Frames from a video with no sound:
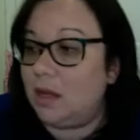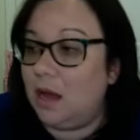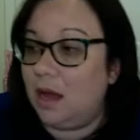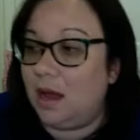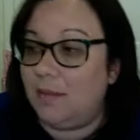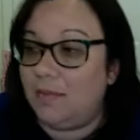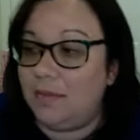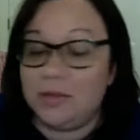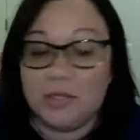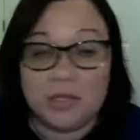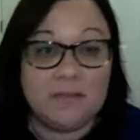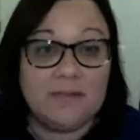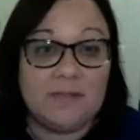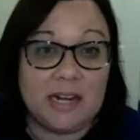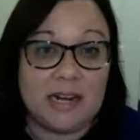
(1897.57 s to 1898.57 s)
um, those
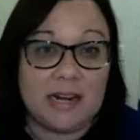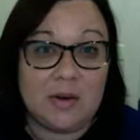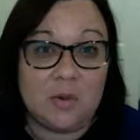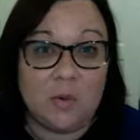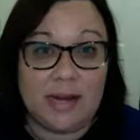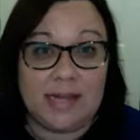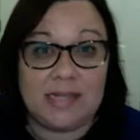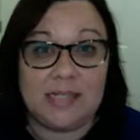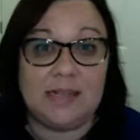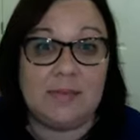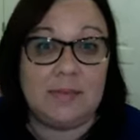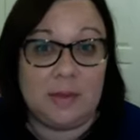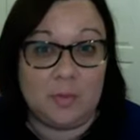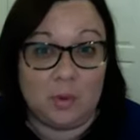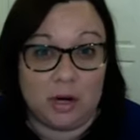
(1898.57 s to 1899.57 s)
are fun ways to
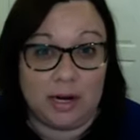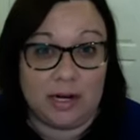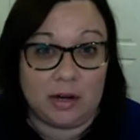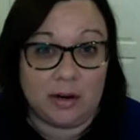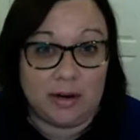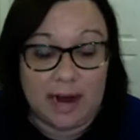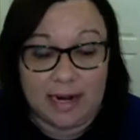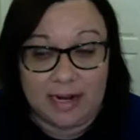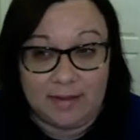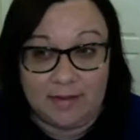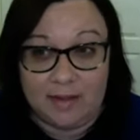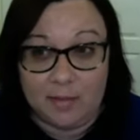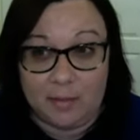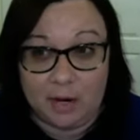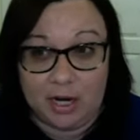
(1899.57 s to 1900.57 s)
be more interactive
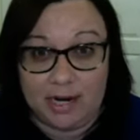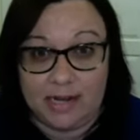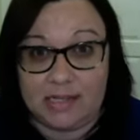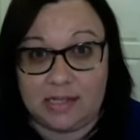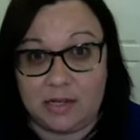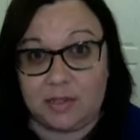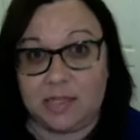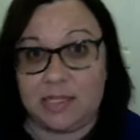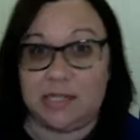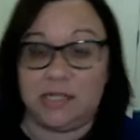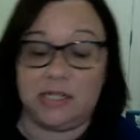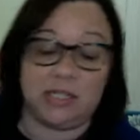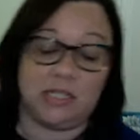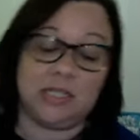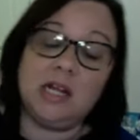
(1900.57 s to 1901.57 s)
at parties. So it's
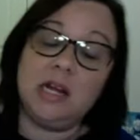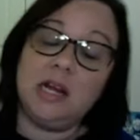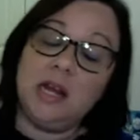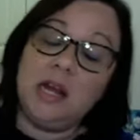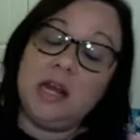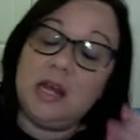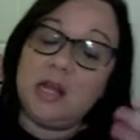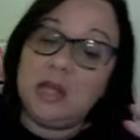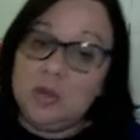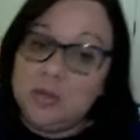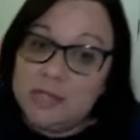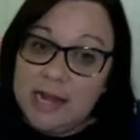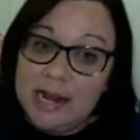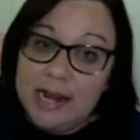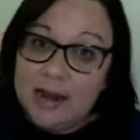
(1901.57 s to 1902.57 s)
not just you
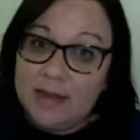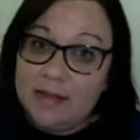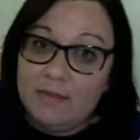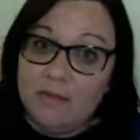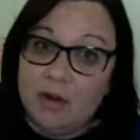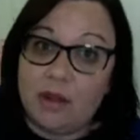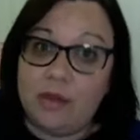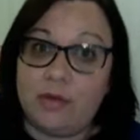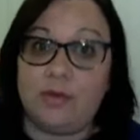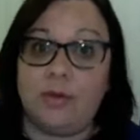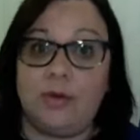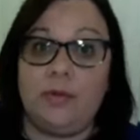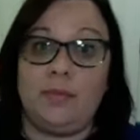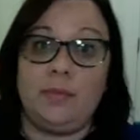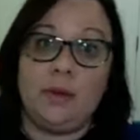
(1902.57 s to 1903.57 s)
standing at the front of the
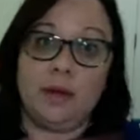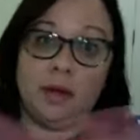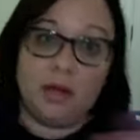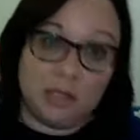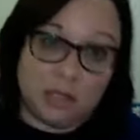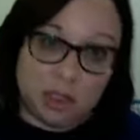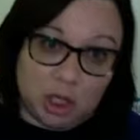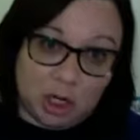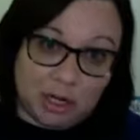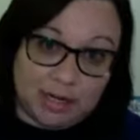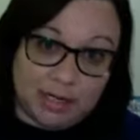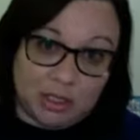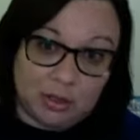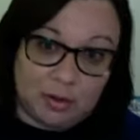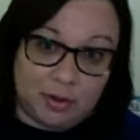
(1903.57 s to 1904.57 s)
room
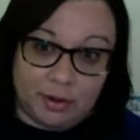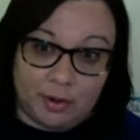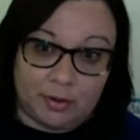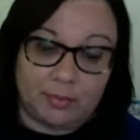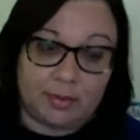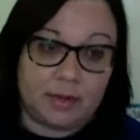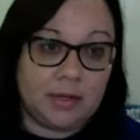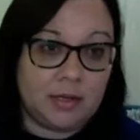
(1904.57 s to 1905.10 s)
talking to a group.